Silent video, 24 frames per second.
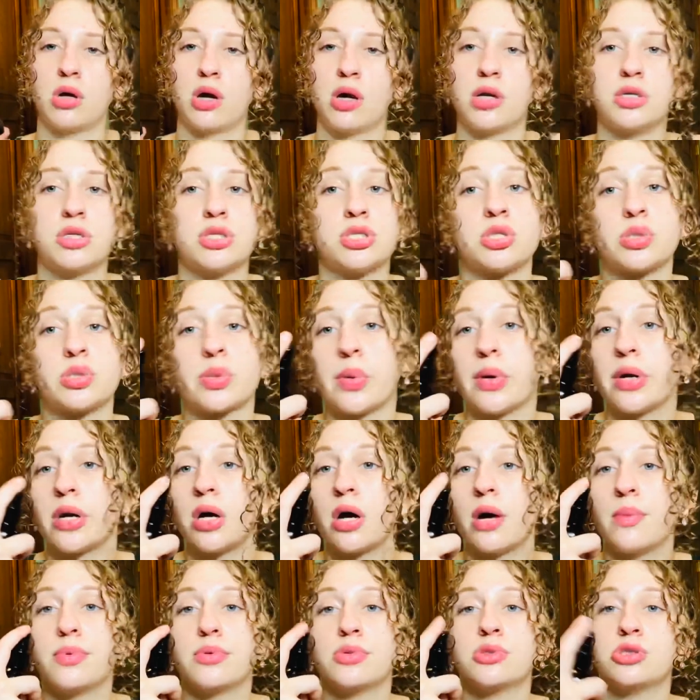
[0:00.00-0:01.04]
I just squirt a
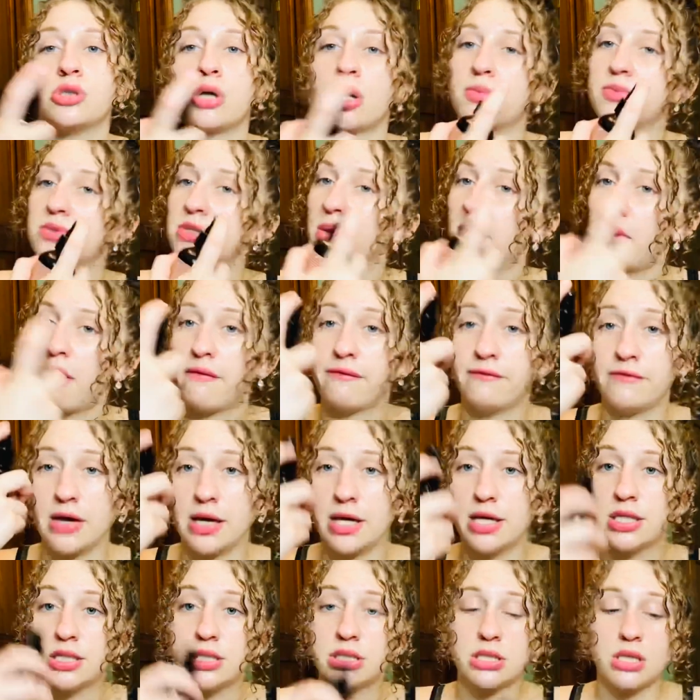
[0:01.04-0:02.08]
couple of drops on my
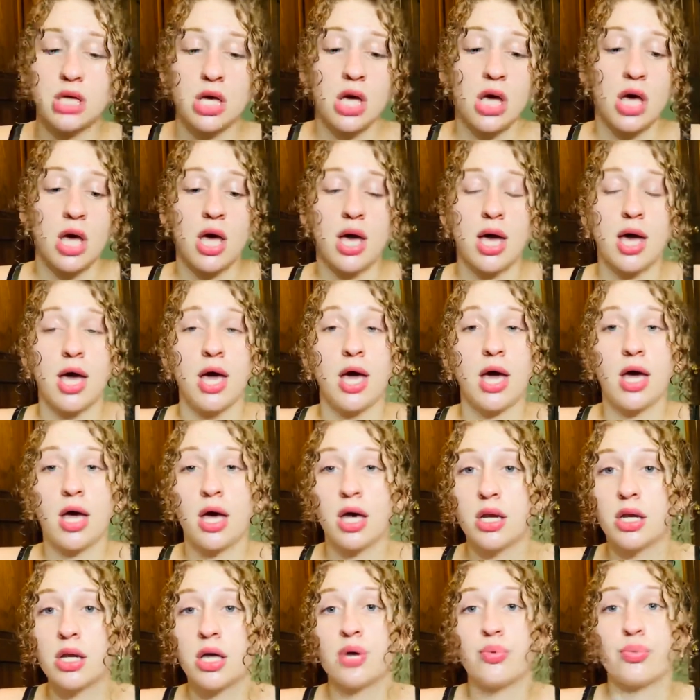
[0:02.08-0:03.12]
face, and
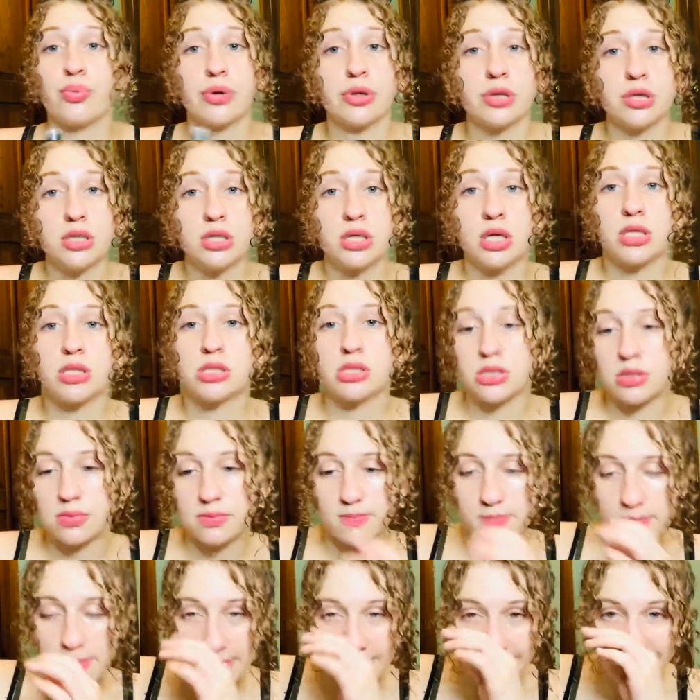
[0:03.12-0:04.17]
it really does
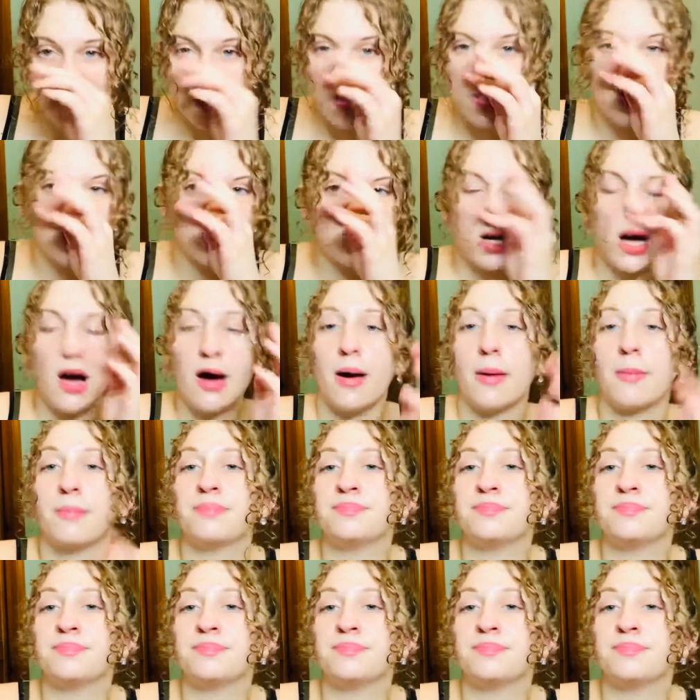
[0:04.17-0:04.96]
the job.